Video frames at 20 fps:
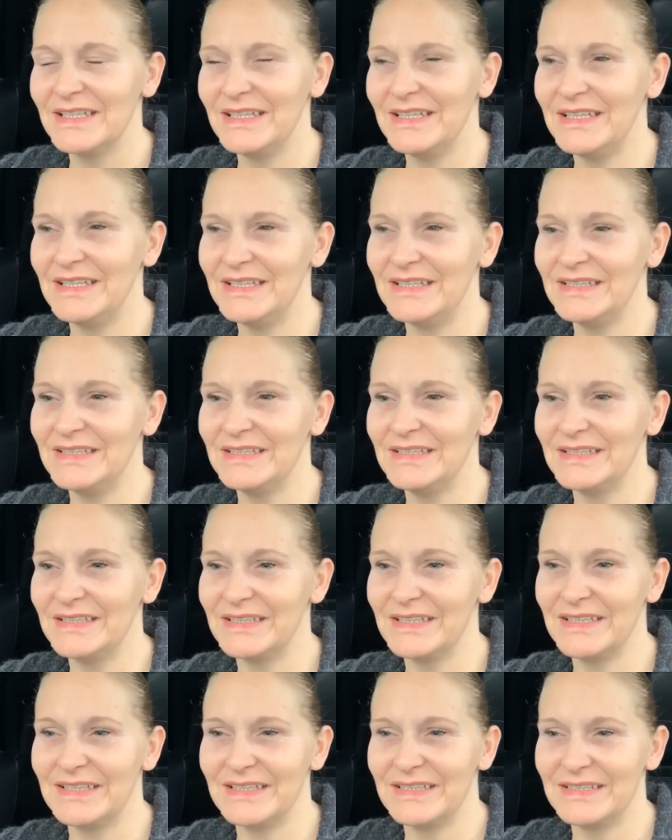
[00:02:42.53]

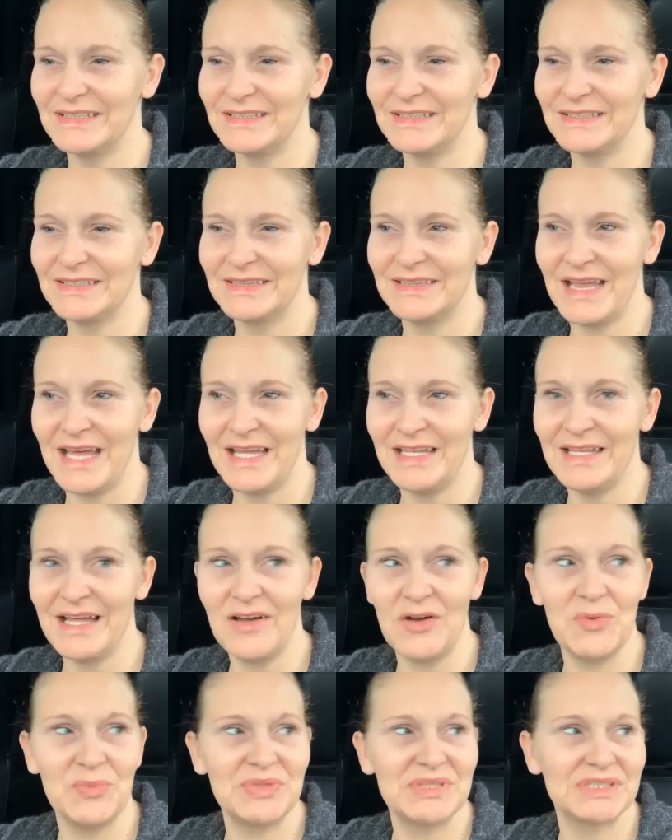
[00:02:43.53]
And that
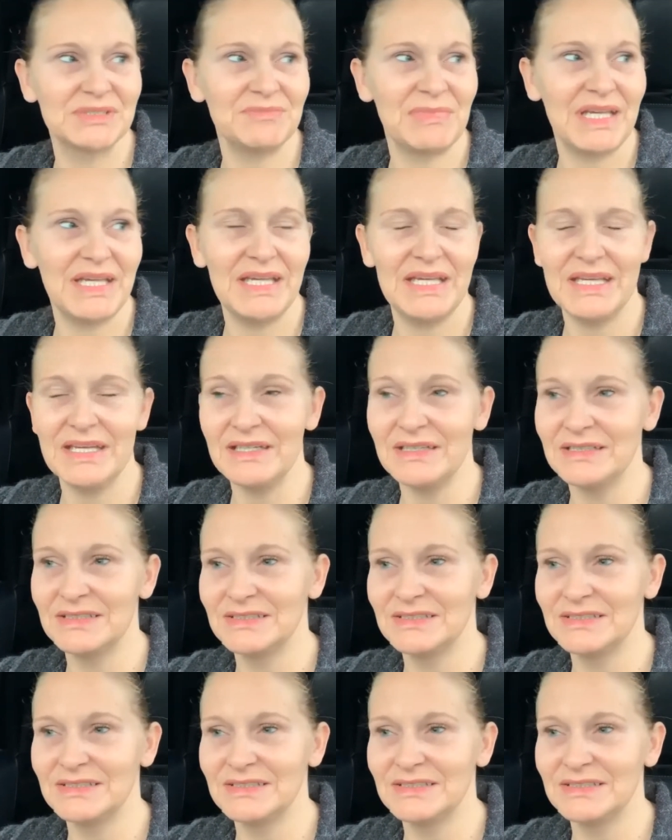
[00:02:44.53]
helps me